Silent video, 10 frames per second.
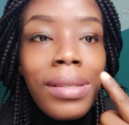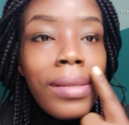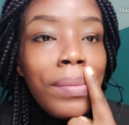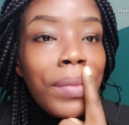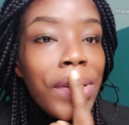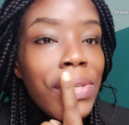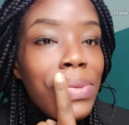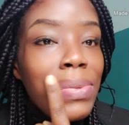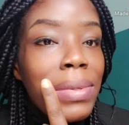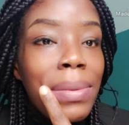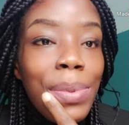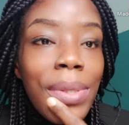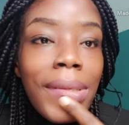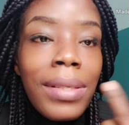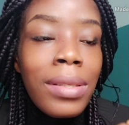lip
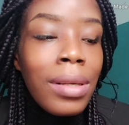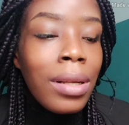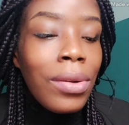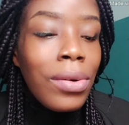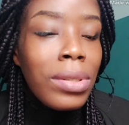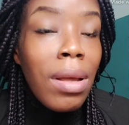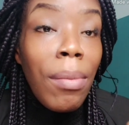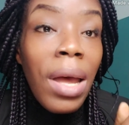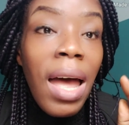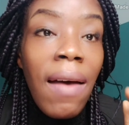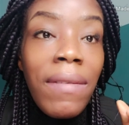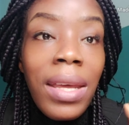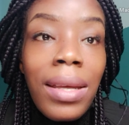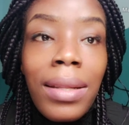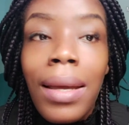colors I'm
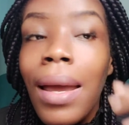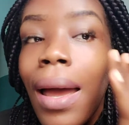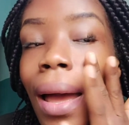having.